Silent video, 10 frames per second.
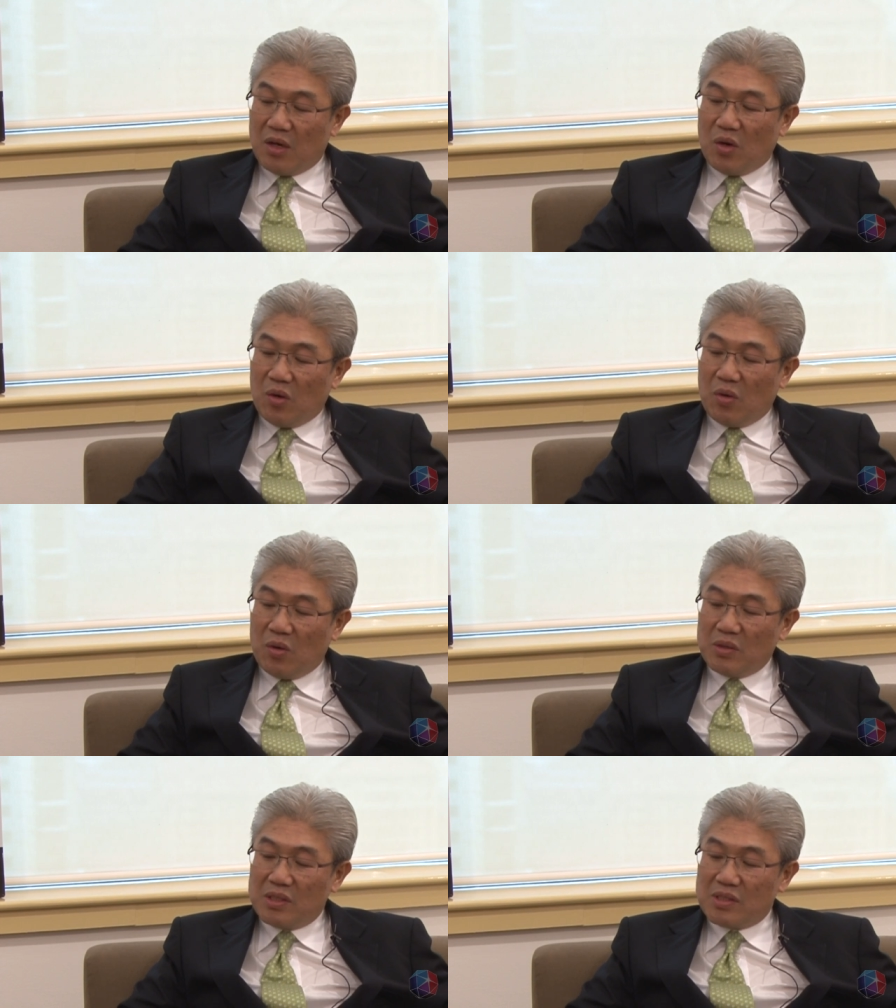all,
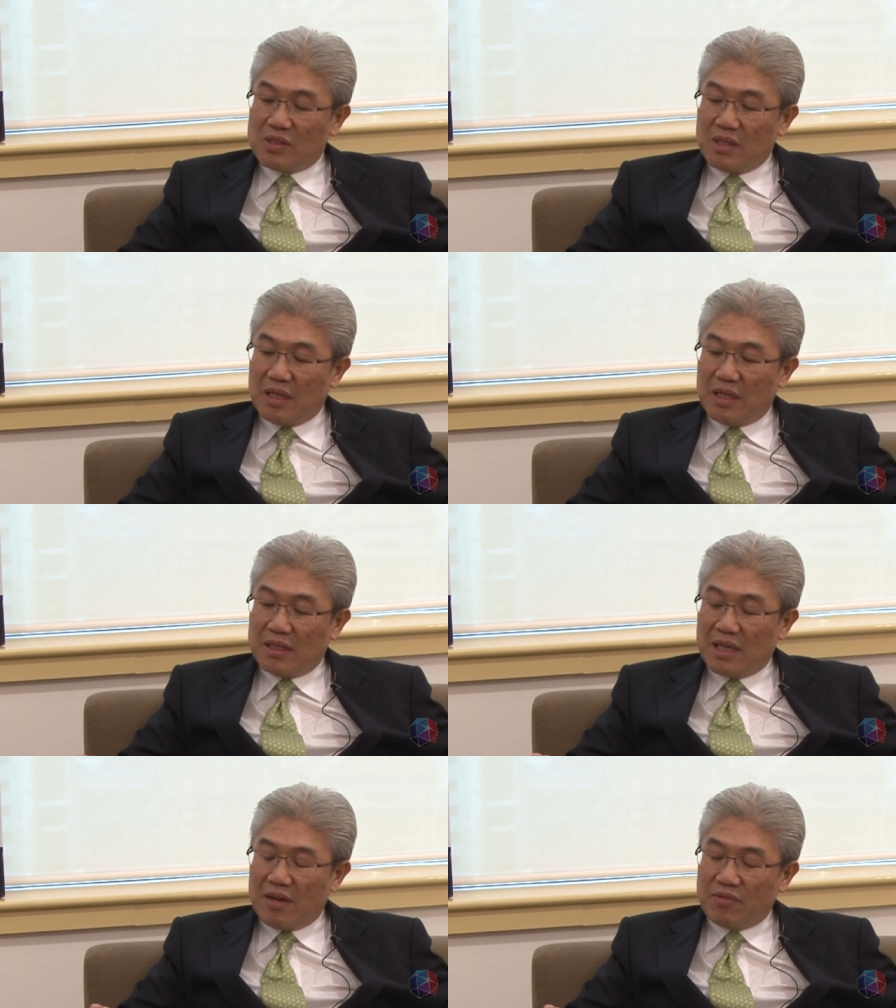all this uh,
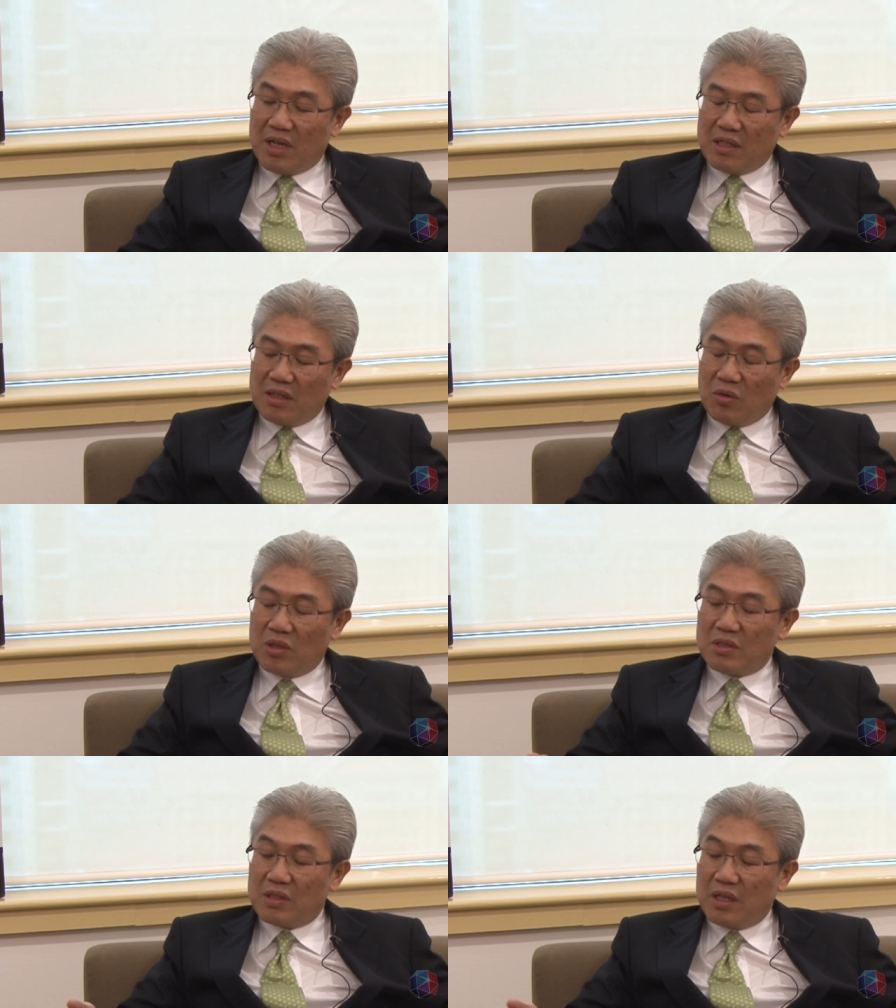that I've done in
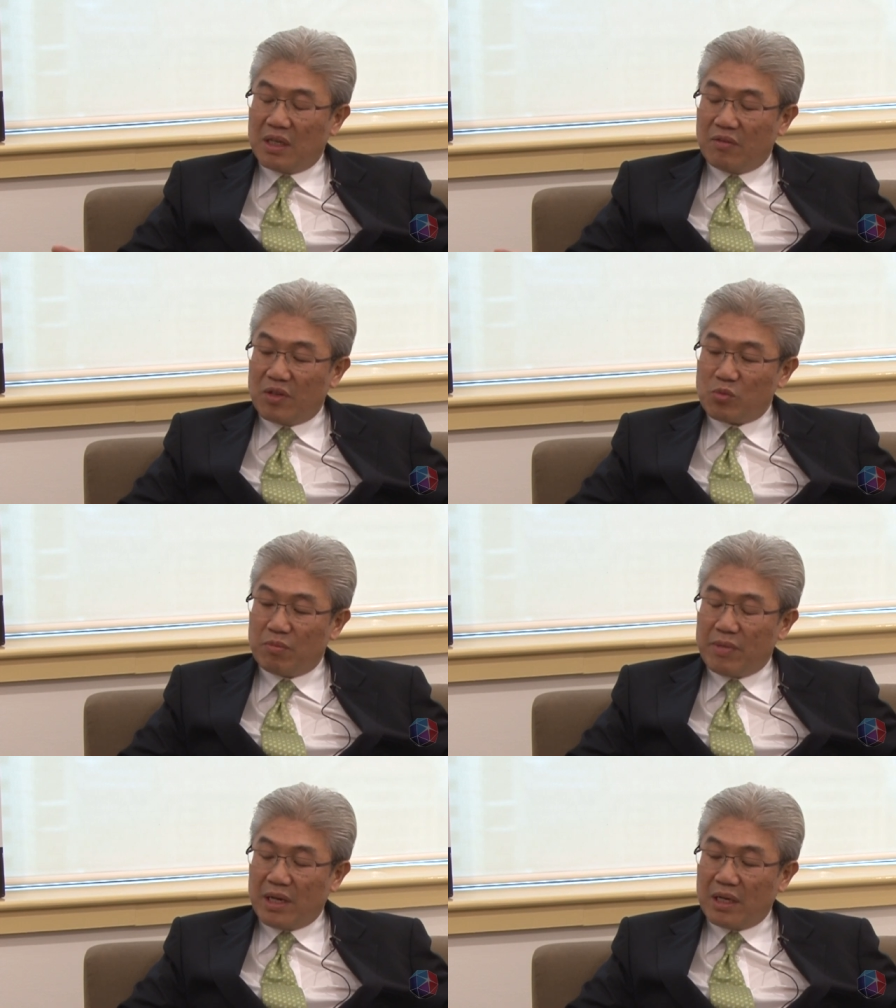auditing and
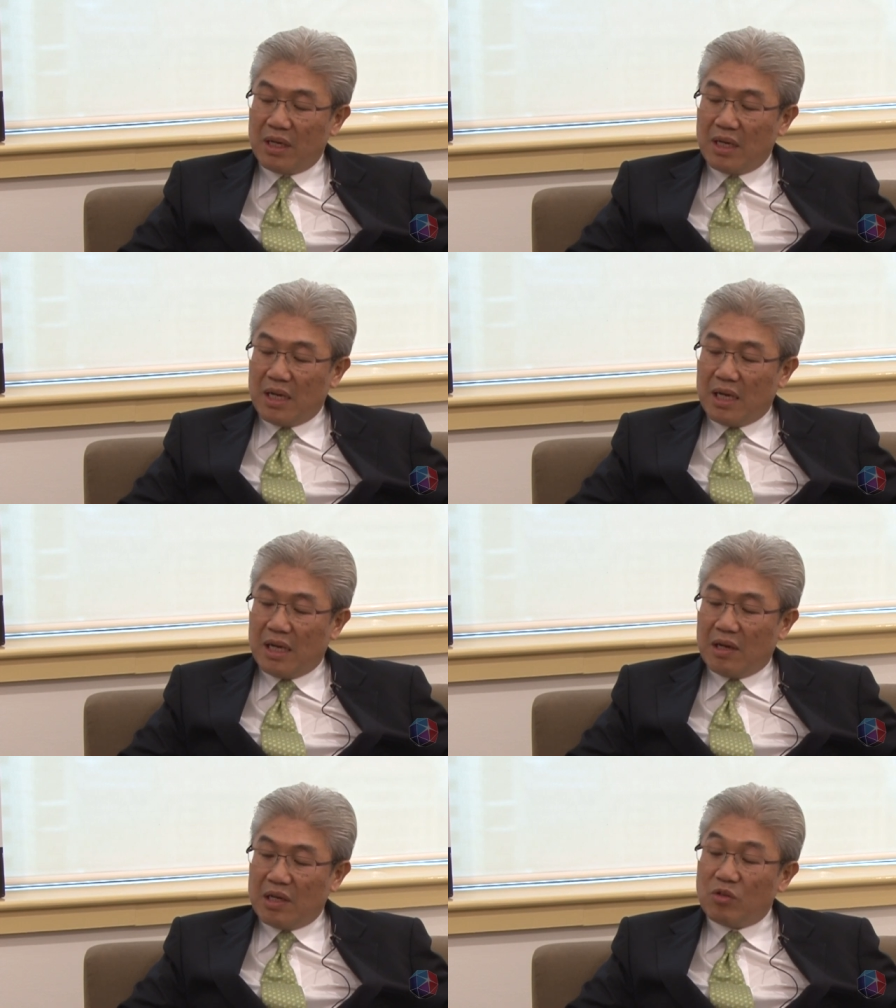investment bank,
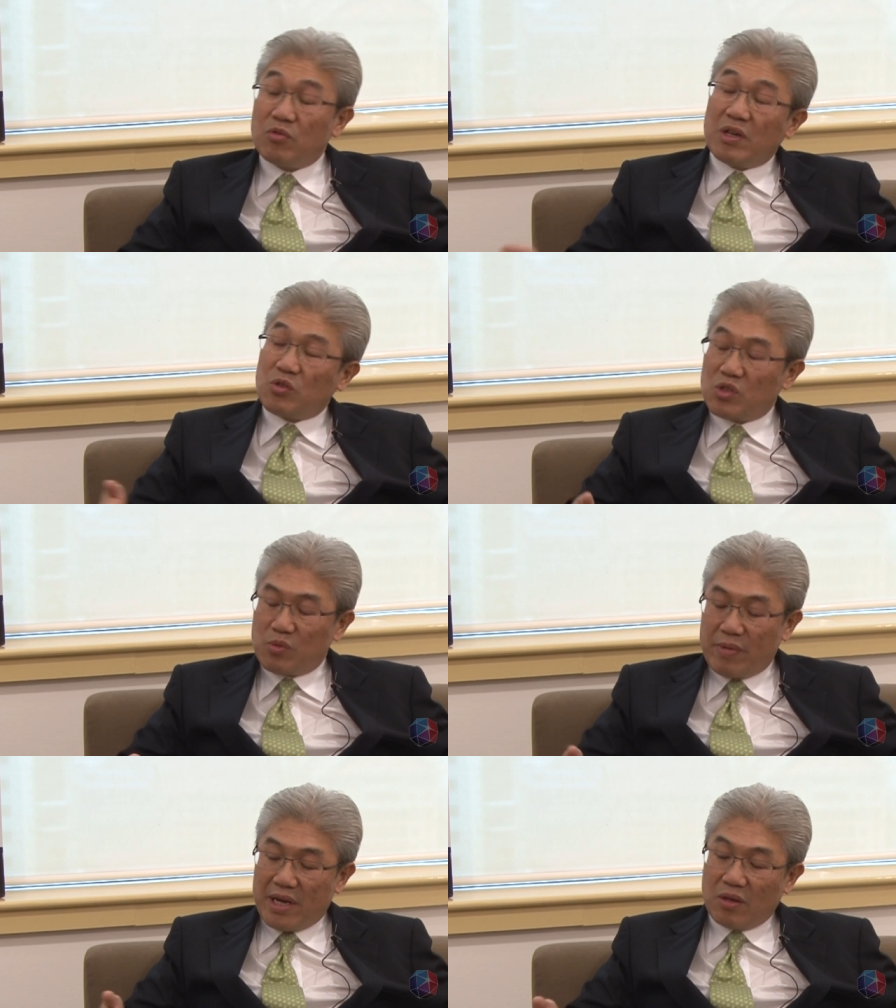uh, in
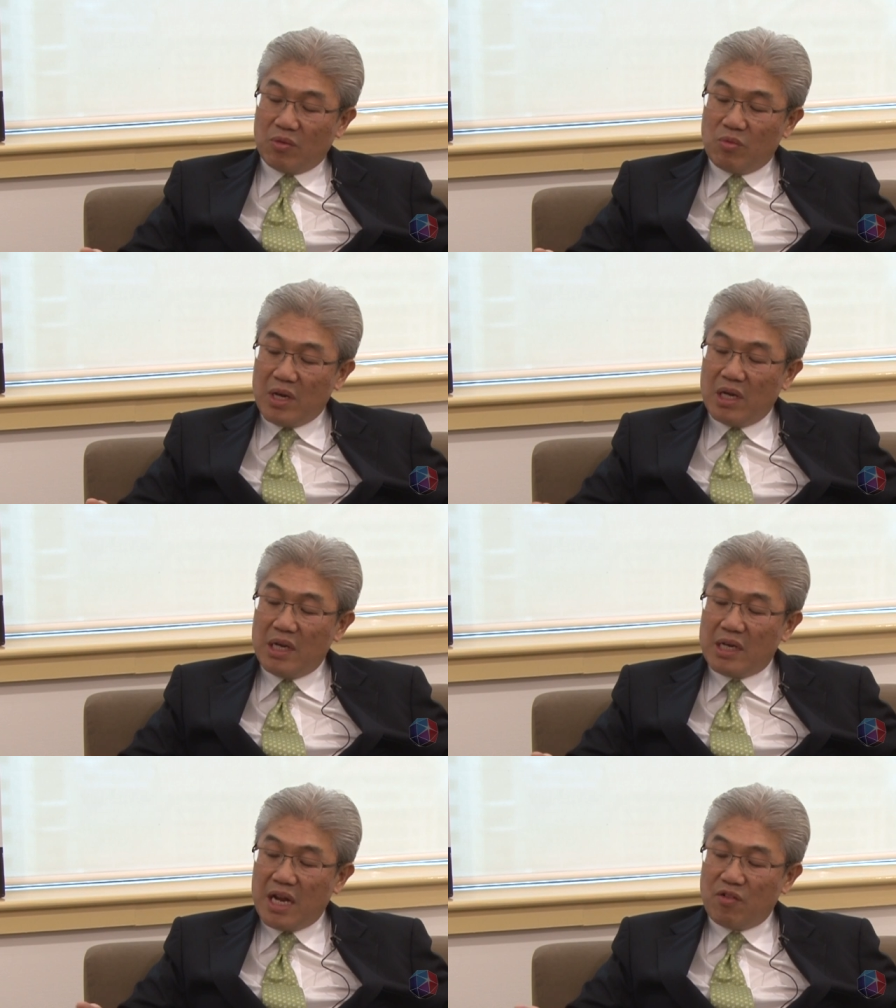retrospect,
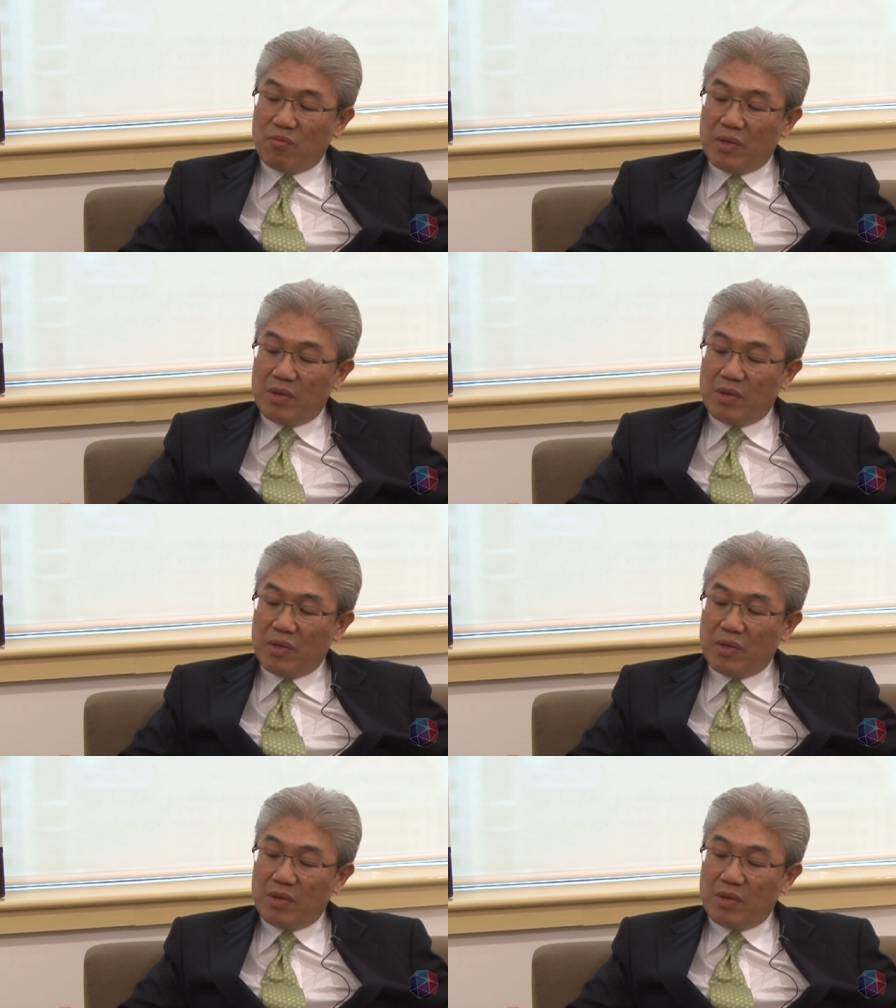really gave